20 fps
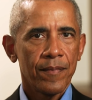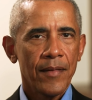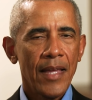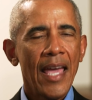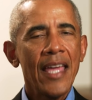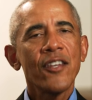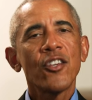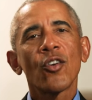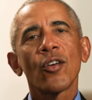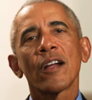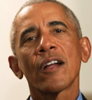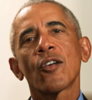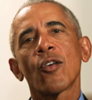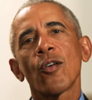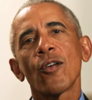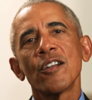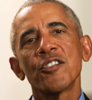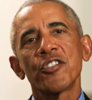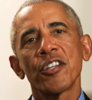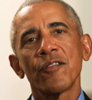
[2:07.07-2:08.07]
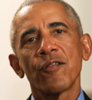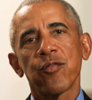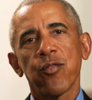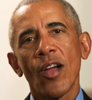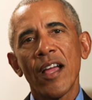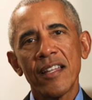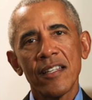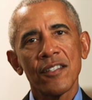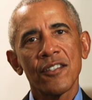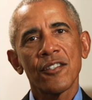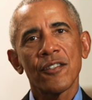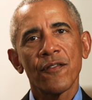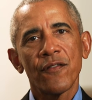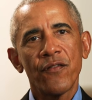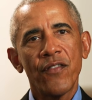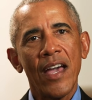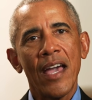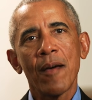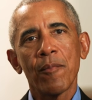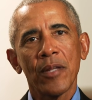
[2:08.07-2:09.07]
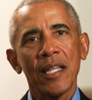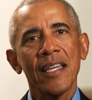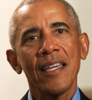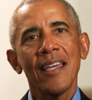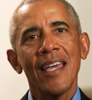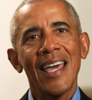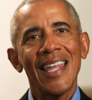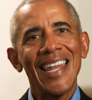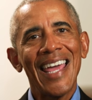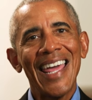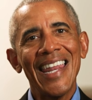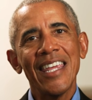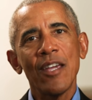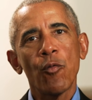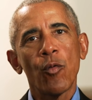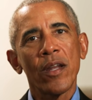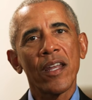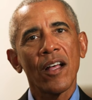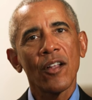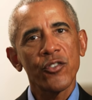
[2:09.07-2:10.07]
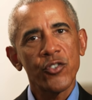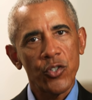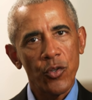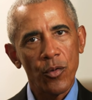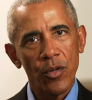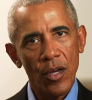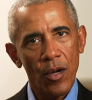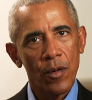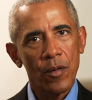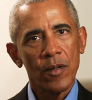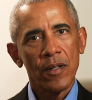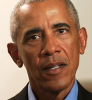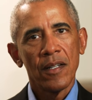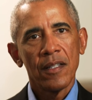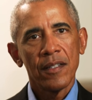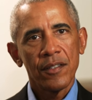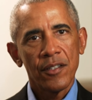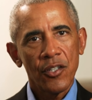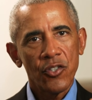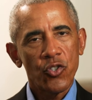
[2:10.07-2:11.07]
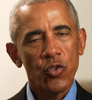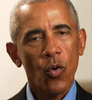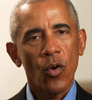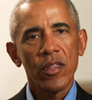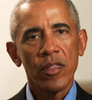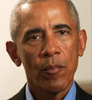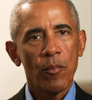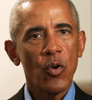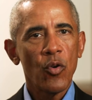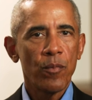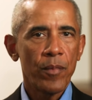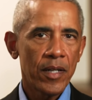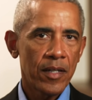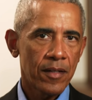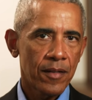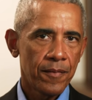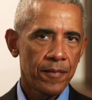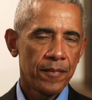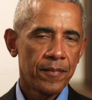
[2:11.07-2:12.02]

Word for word: And you're encouraging friends, family, and anyone else you know to join the movement.